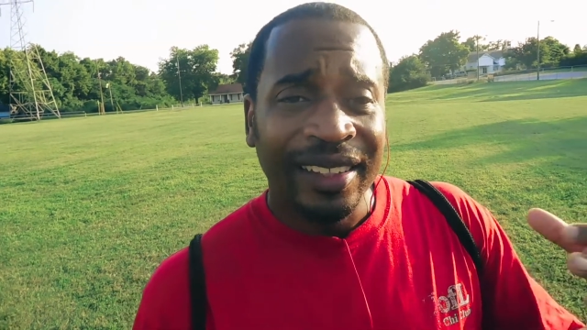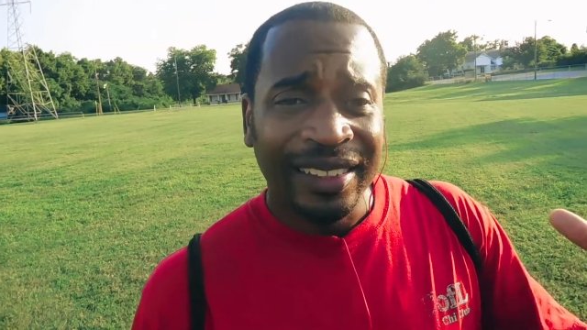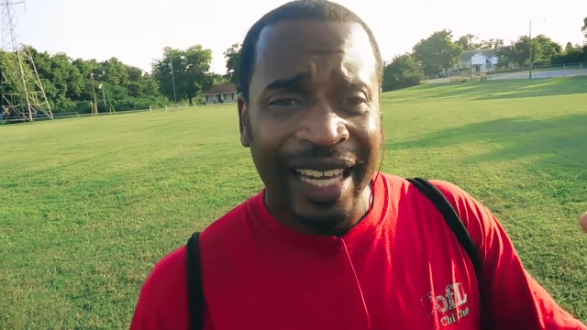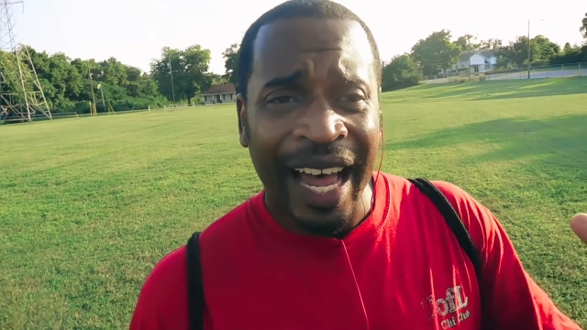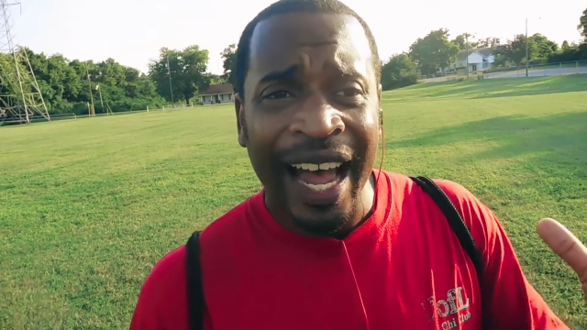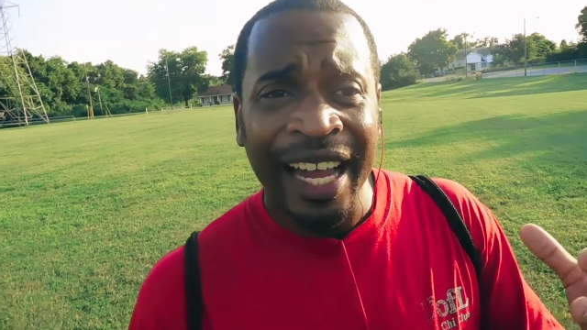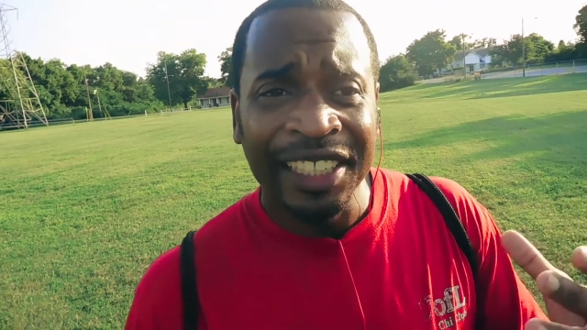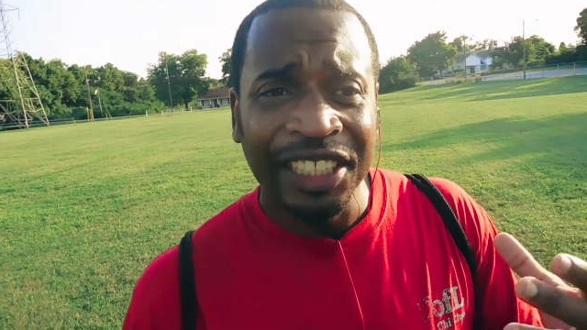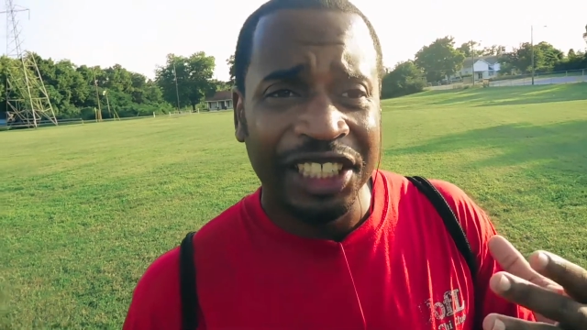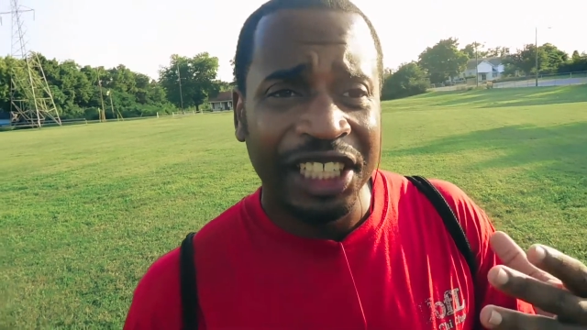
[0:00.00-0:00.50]

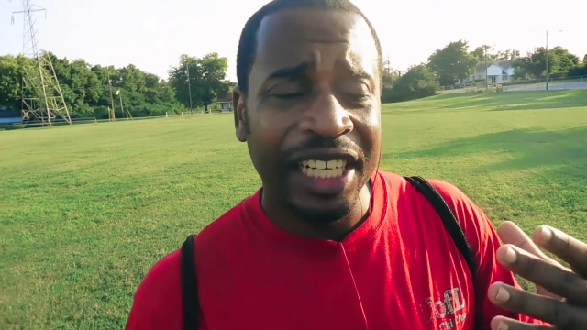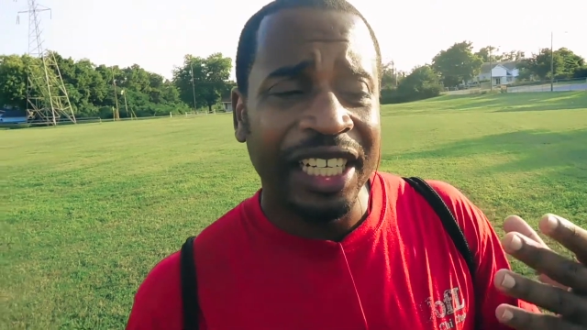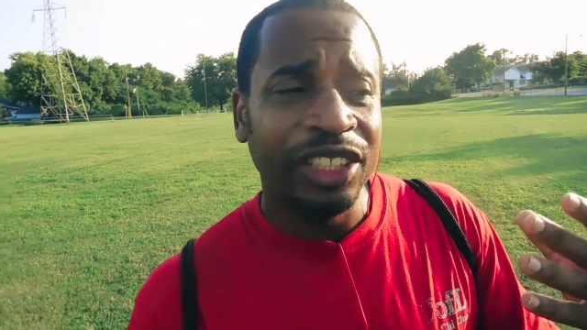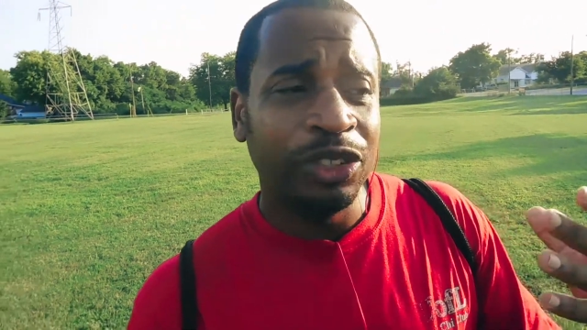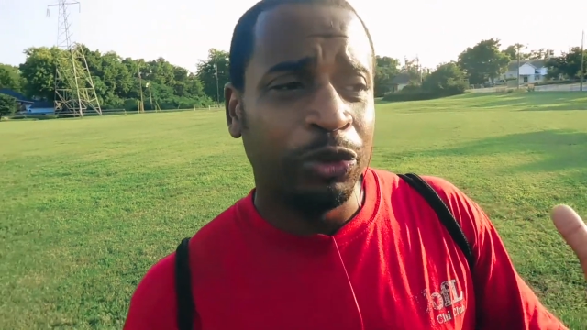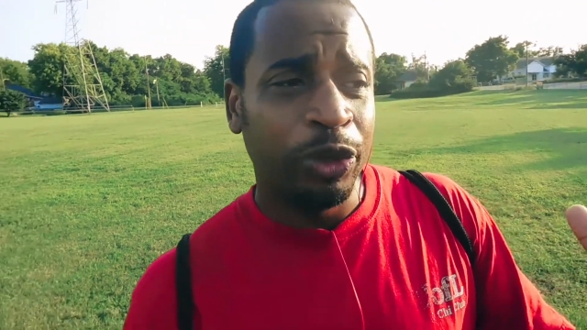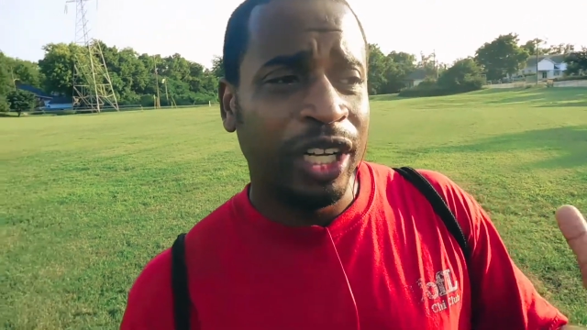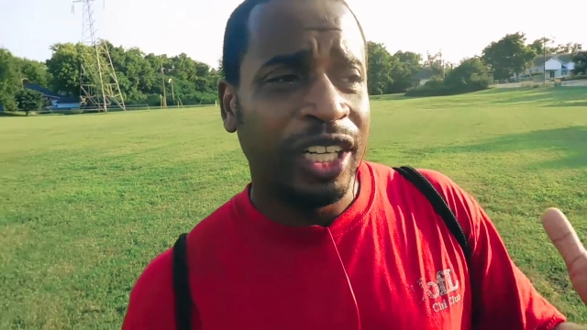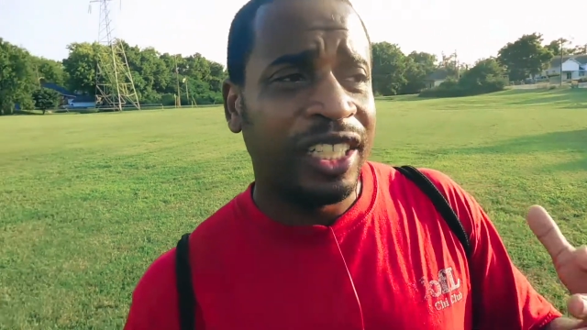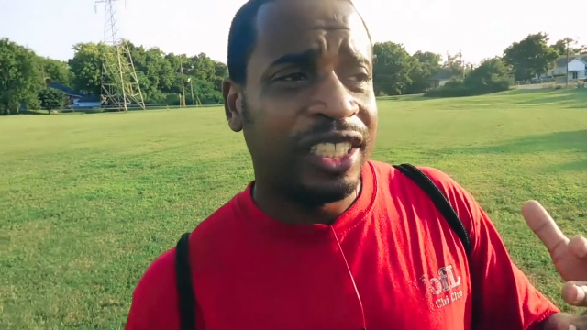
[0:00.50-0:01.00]
Tai Chi
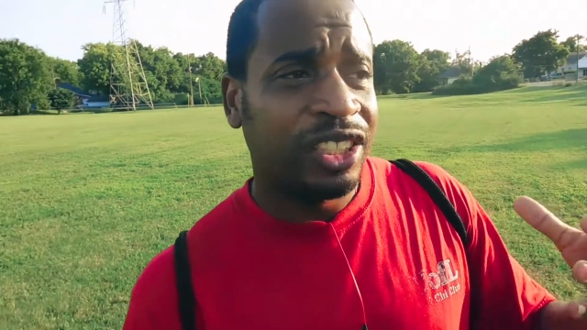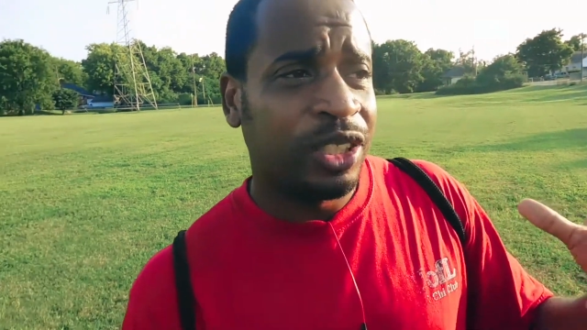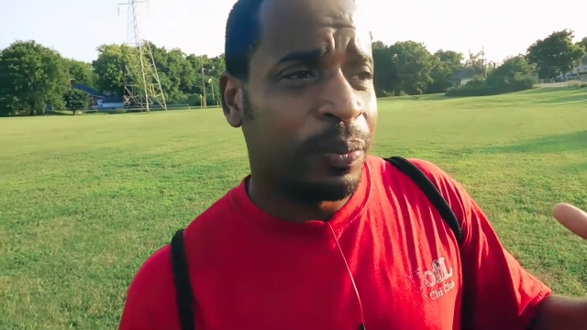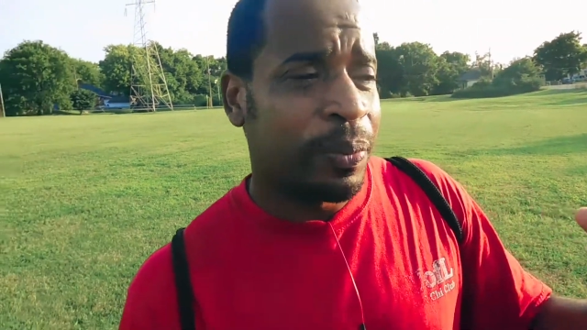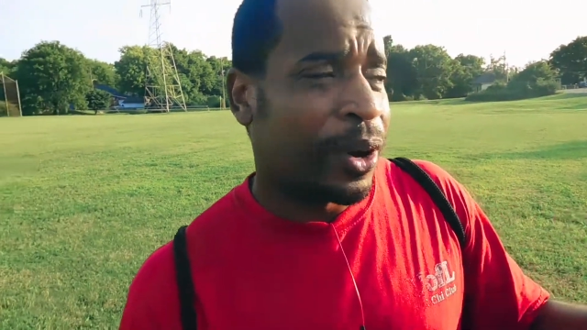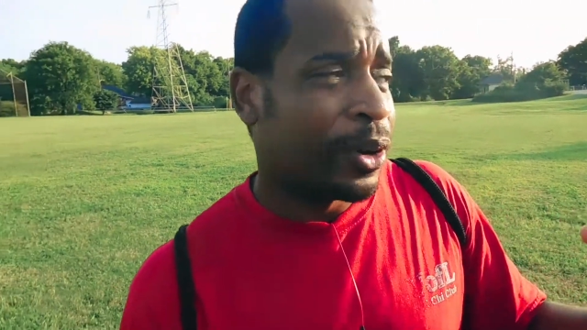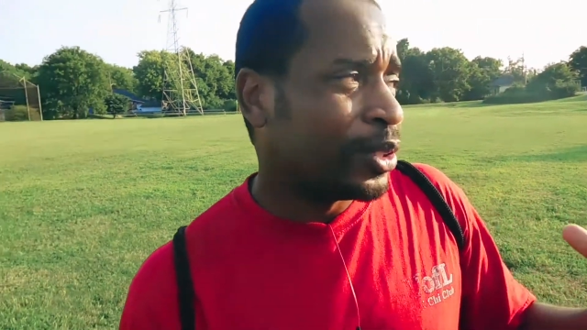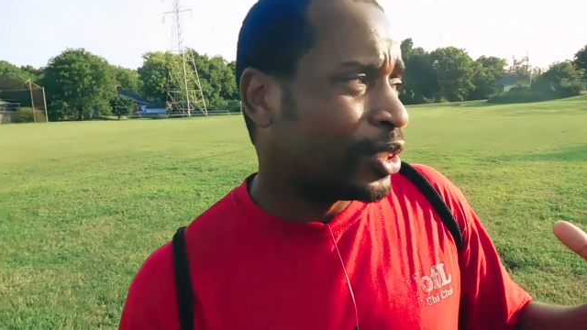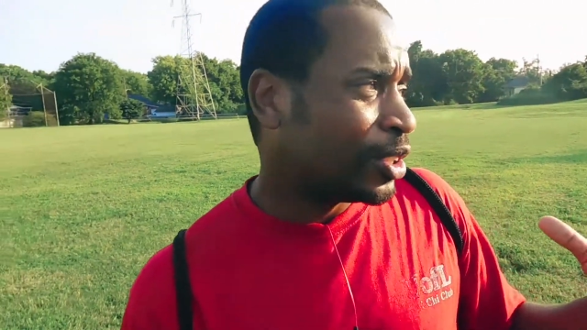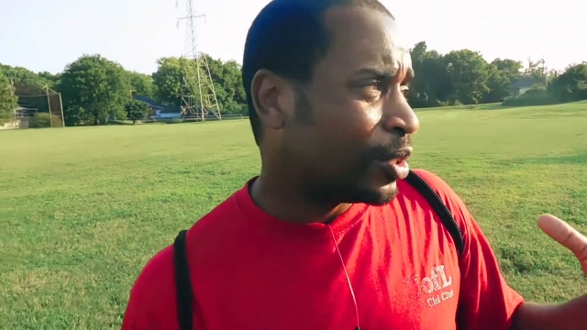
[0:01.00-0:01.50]
is really
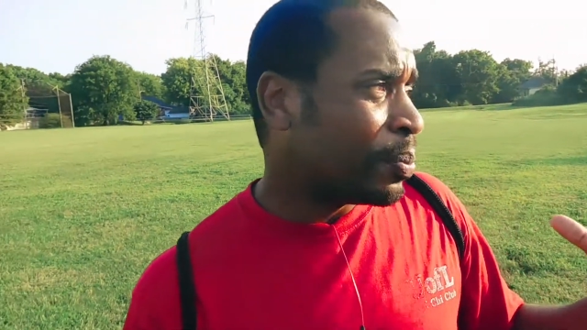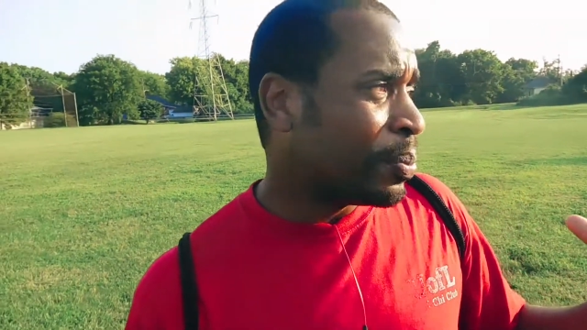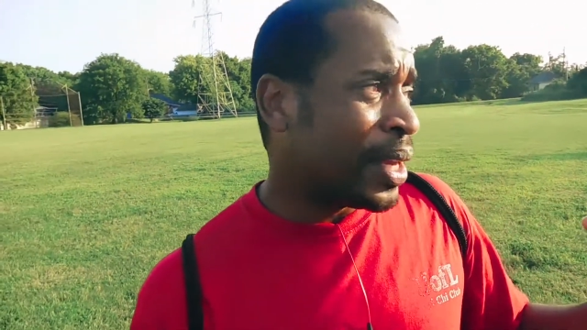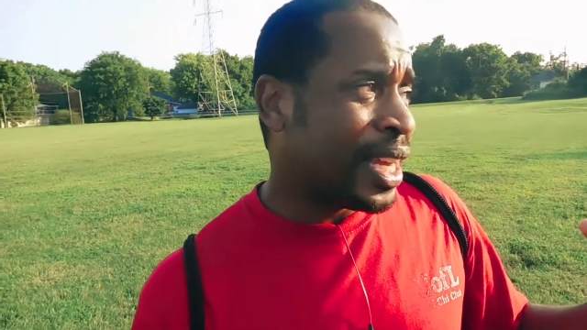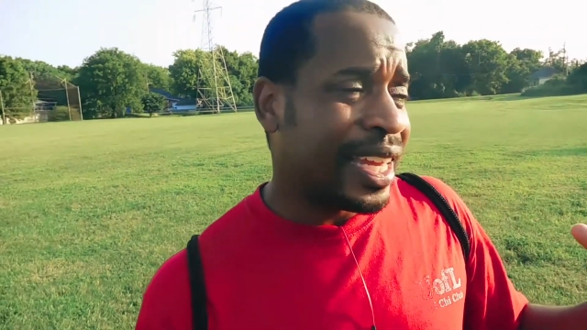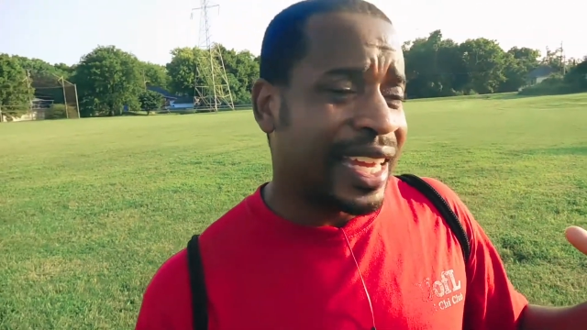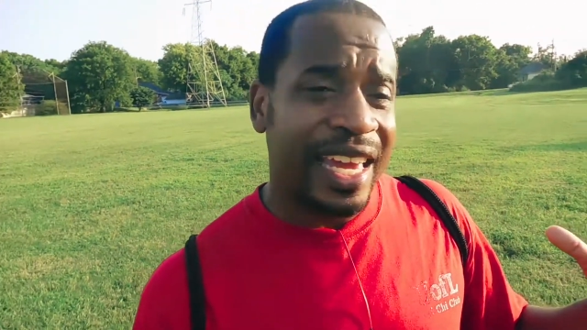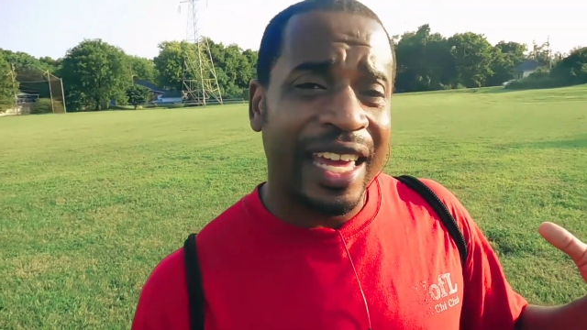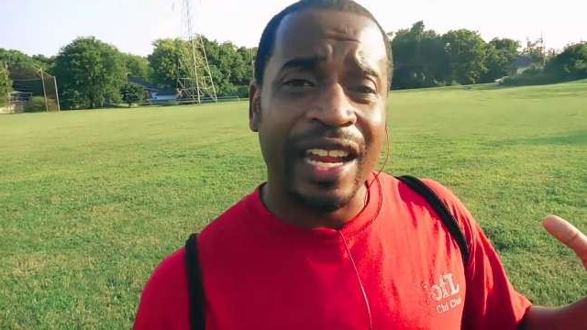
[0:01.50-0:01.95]
supposed to be